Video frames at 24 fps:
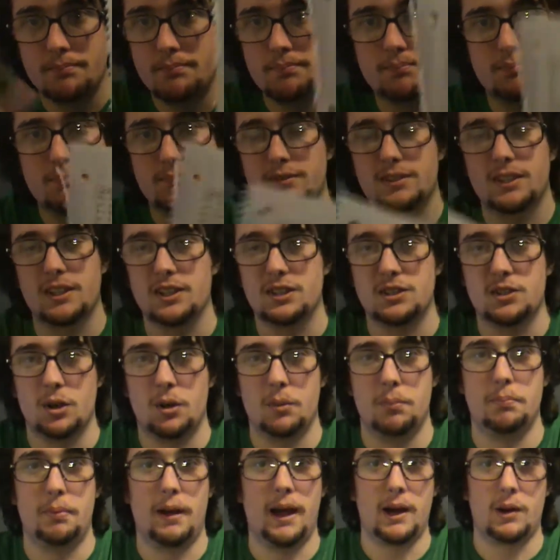Get
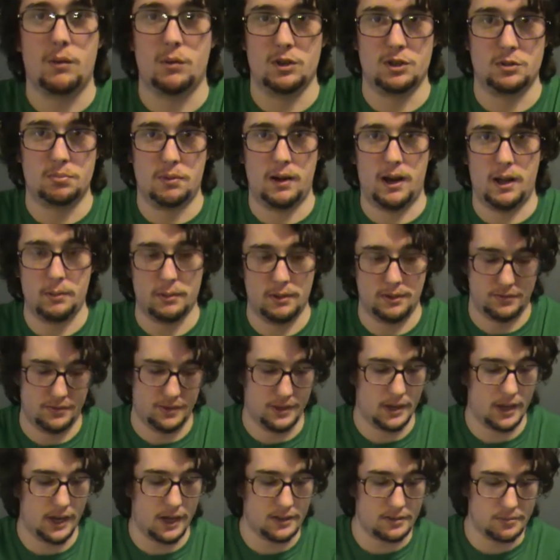yourself backwards, probably, for
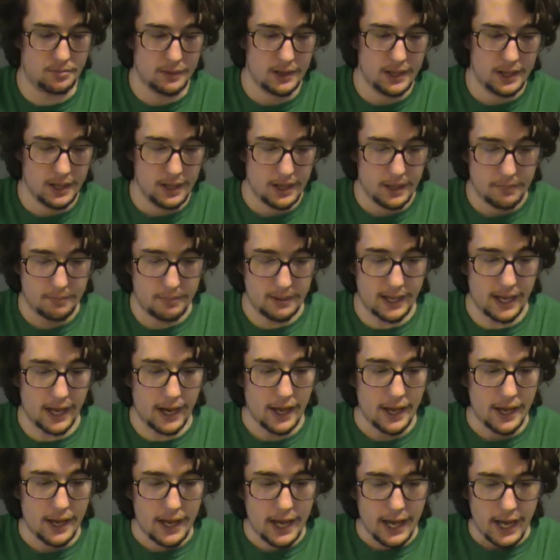you guys. But
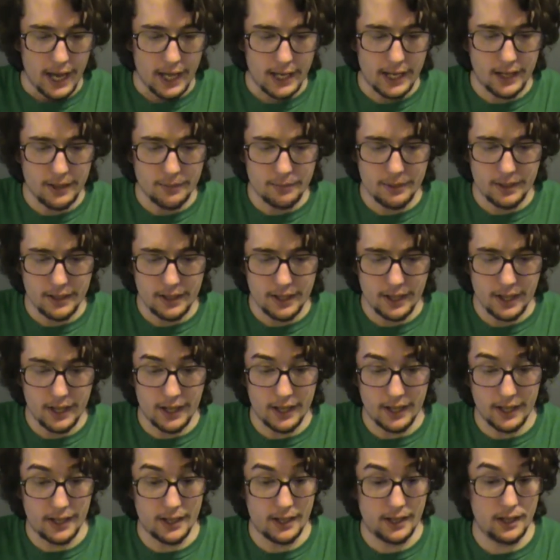yeah, and uh,
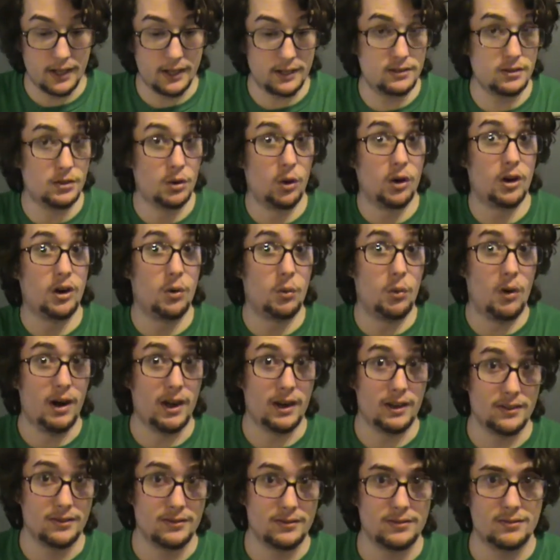it, it's an aura
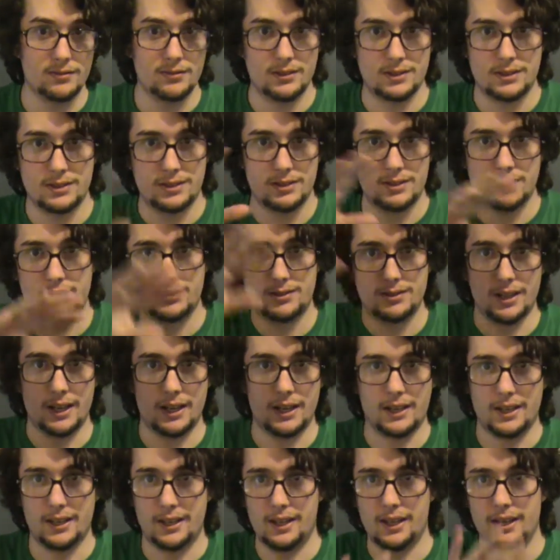one. I
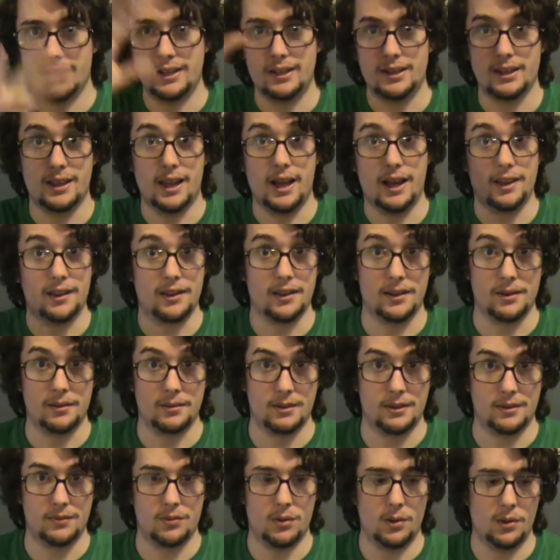can get into that later
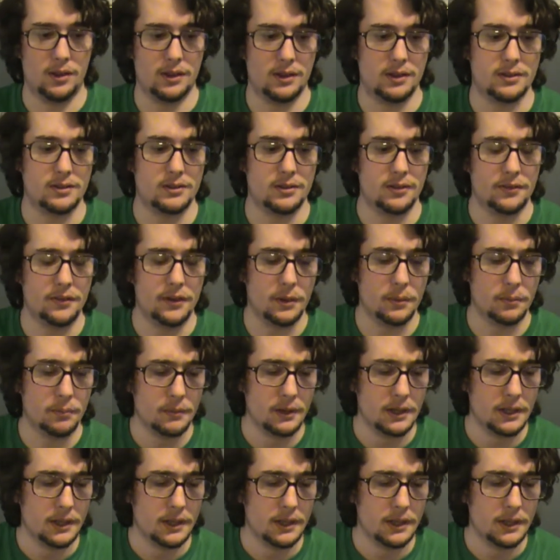with the fourth edition review.